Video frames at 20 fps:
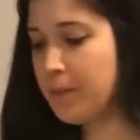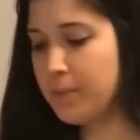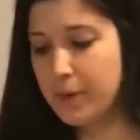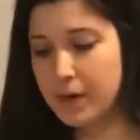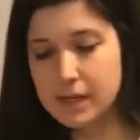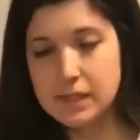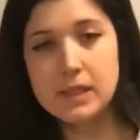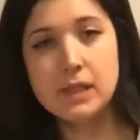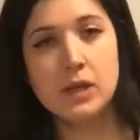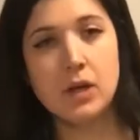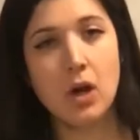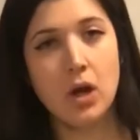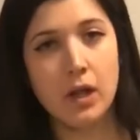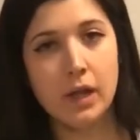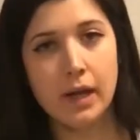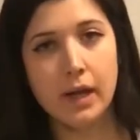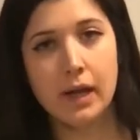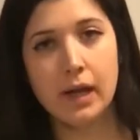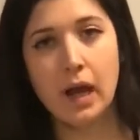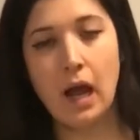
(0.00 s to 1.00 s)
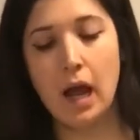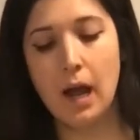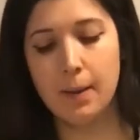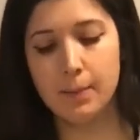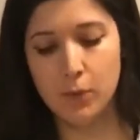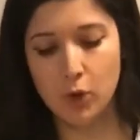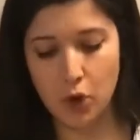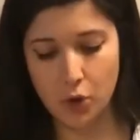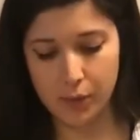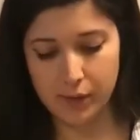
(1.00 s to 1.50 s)
pressed it all in.
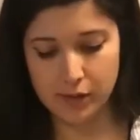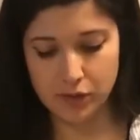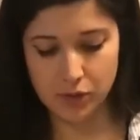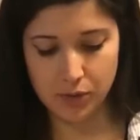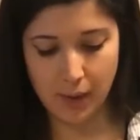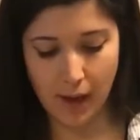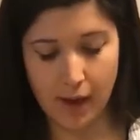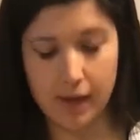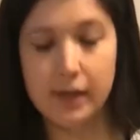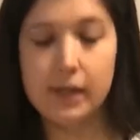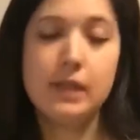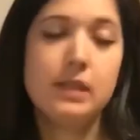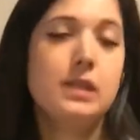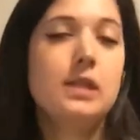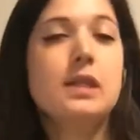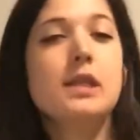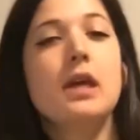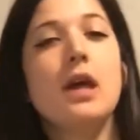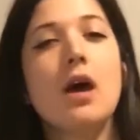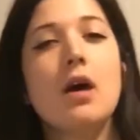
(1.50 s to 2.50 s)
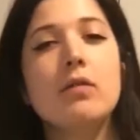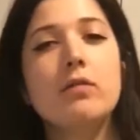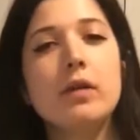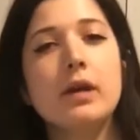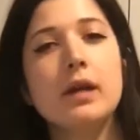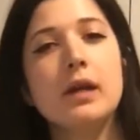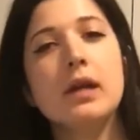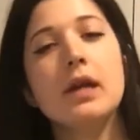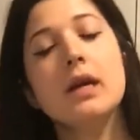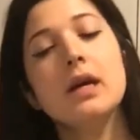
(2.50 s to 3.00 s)
I'm going to add it into the
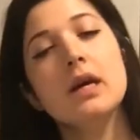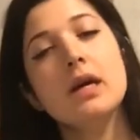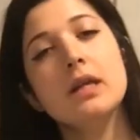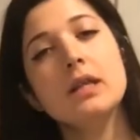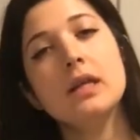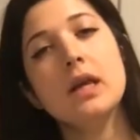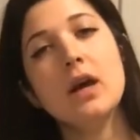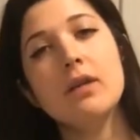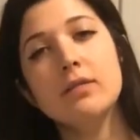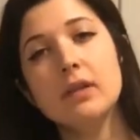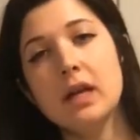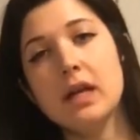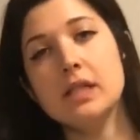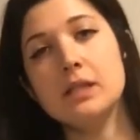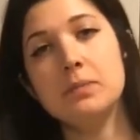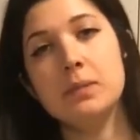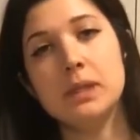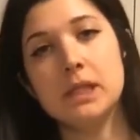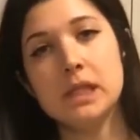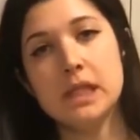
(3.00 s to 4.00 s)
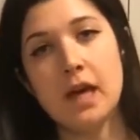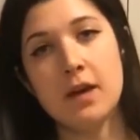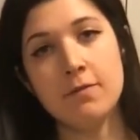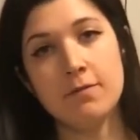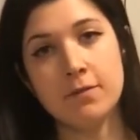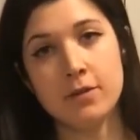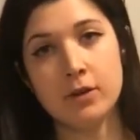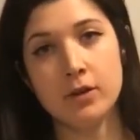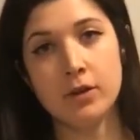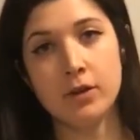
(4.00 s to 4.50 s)
oven. The oven has been set
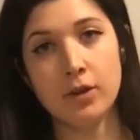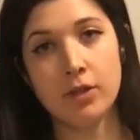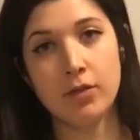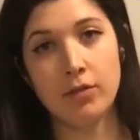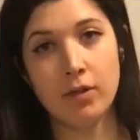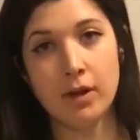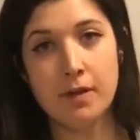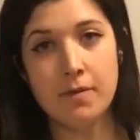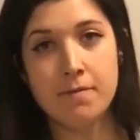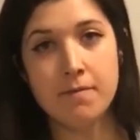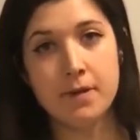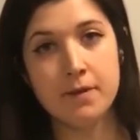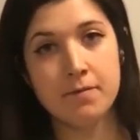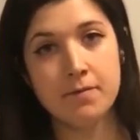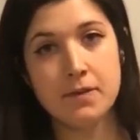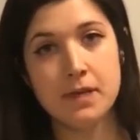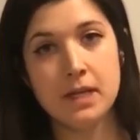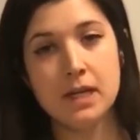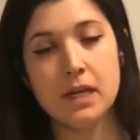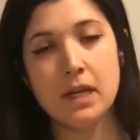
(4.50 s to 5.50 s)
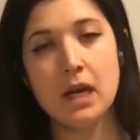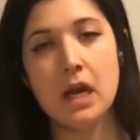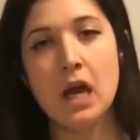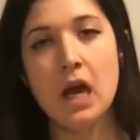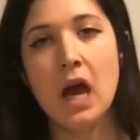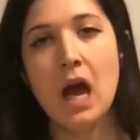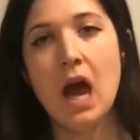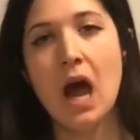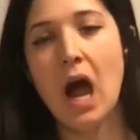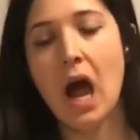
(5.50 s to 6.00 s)
for 350.
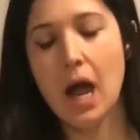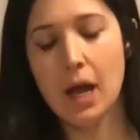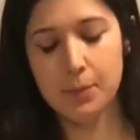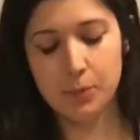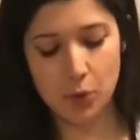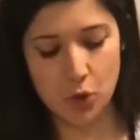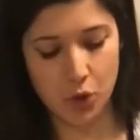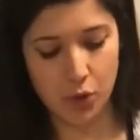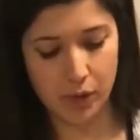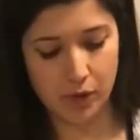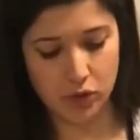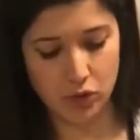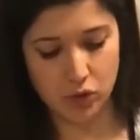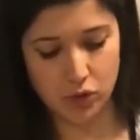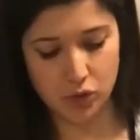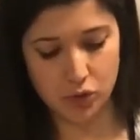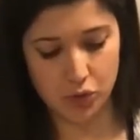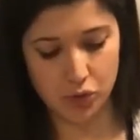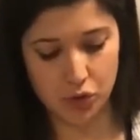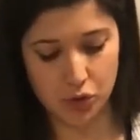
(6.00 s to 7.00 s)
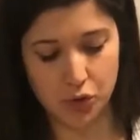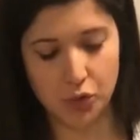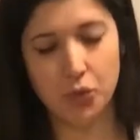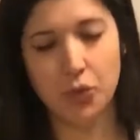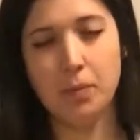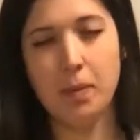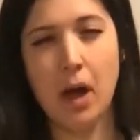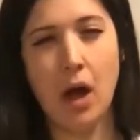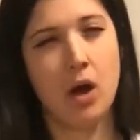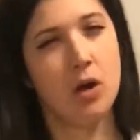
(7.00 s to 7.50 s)
I'm going to do
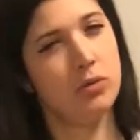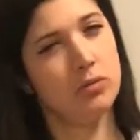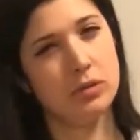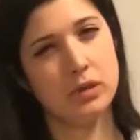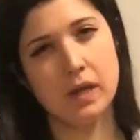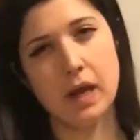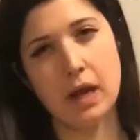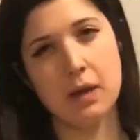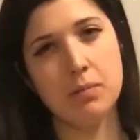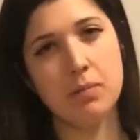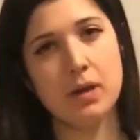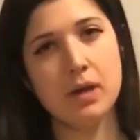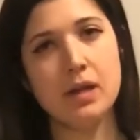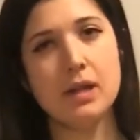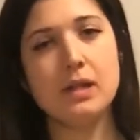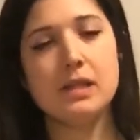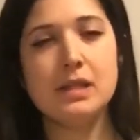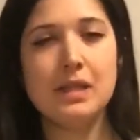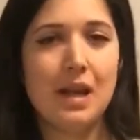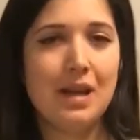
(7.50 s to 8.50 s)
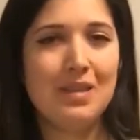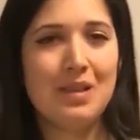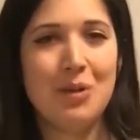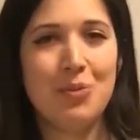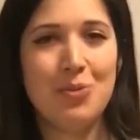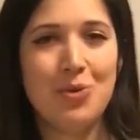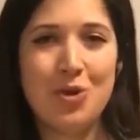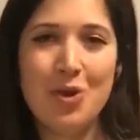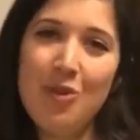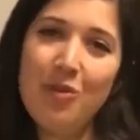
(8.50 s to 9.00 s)
about 10 minutes and then
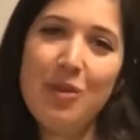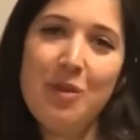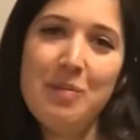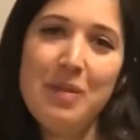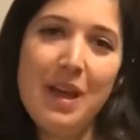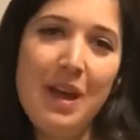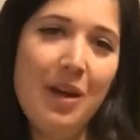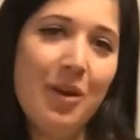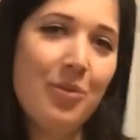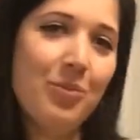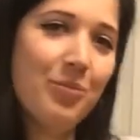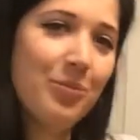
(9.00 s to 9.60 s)
we'll go from there.